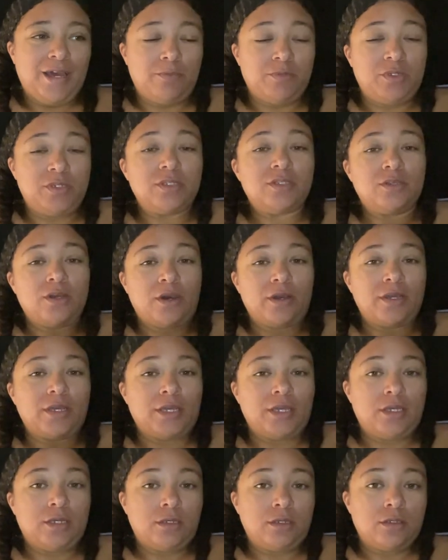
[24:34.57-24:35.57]
I'm just
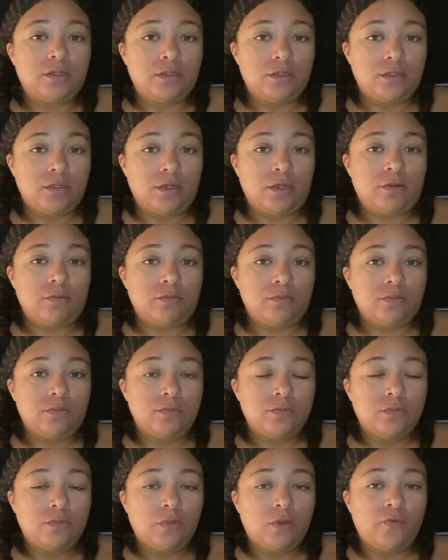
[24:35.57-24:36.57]
talking um,
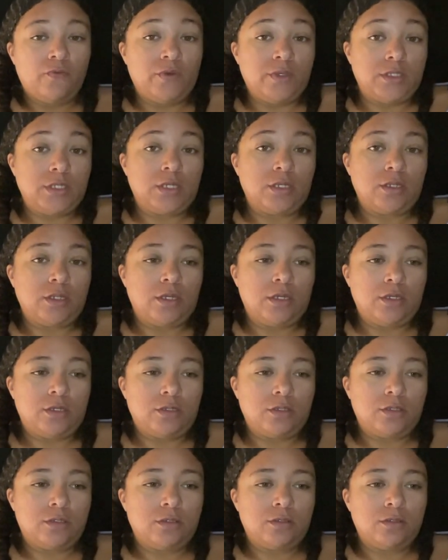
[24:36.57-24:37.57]
physically.
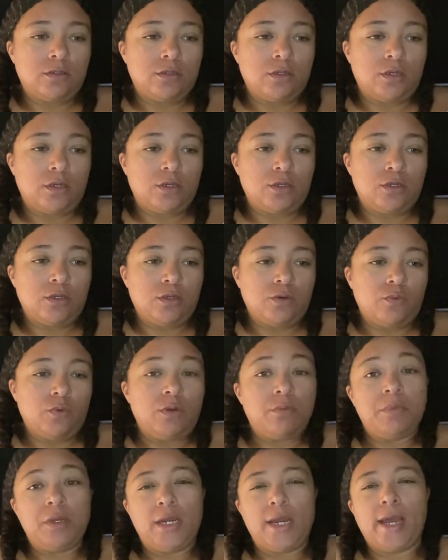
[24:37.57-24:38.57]
It's it, it
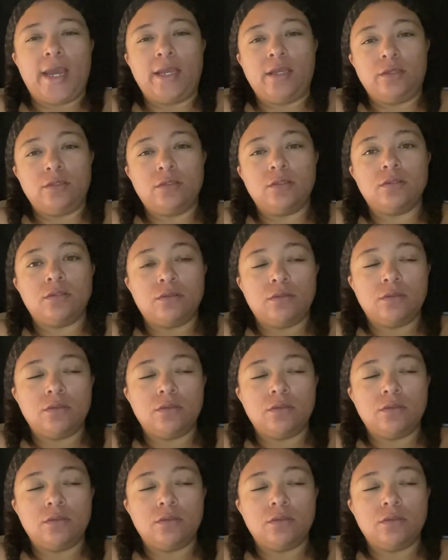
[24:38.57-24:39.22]
would be nice